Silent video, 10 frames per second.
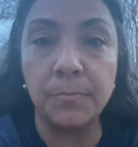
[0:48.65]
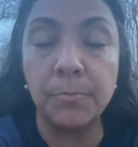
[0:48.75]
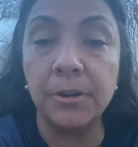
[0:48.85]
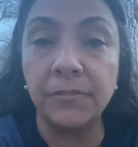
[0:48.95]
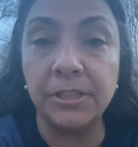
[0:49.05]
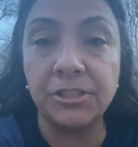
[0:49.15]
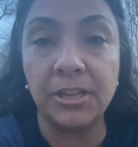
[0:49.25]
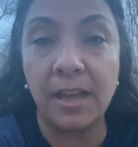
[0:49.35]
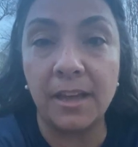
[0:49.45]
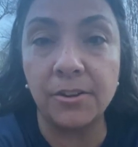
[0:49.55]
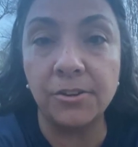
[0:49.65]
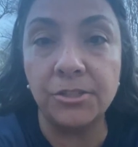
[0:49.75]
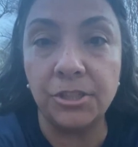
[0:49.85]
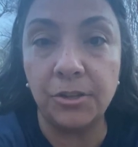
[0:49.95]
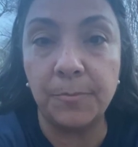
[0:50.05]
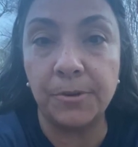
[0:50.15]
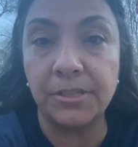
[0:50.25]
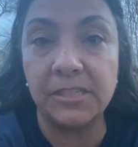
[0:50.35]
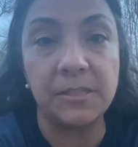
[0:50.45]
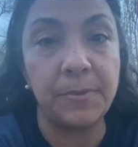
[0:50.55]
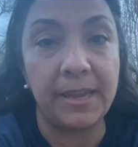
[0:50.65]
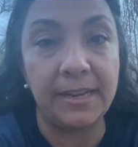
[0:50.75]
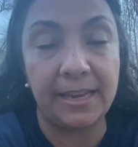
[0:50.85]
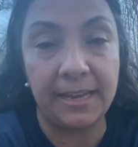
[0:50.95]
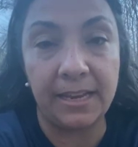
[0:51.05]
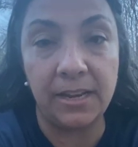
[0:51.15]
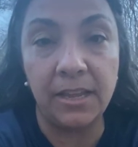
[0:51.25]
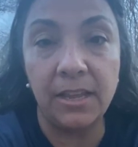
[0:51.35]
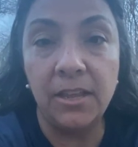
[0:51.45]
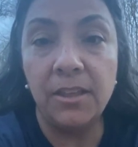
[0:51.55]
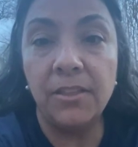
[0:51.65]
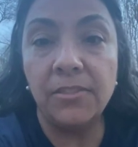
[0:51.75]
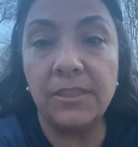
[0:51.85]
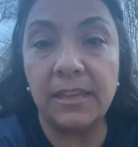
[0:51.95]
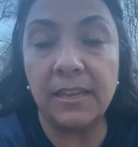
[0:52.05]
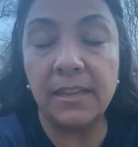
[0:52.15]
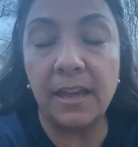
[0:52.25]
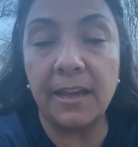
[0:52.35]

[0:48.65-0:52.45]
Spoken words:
privilege and honor to participate in, the